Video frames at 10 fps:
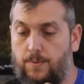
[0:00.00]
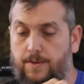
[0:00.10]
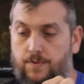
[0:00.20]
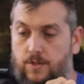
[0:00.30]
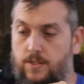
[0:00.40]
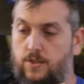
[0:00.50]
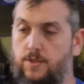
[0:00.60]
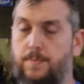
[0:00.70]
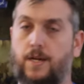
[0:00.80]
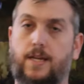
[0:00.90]
reef
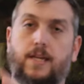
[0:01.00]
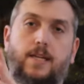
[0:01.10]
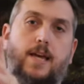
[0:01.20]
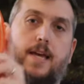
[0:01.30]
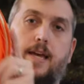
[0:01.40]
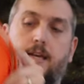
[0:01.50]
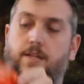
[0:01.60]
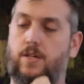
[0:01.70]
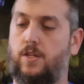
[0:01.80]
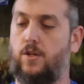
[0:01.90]
crystals bucket
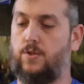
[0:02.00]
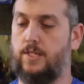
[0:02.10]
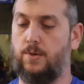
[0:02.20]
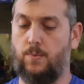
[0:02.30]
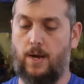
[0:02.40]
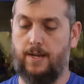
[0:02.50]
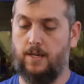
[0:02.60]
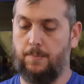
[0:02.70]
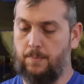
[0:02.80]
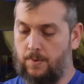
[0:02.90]
and close it right
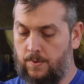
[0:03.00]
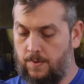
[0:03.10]
up.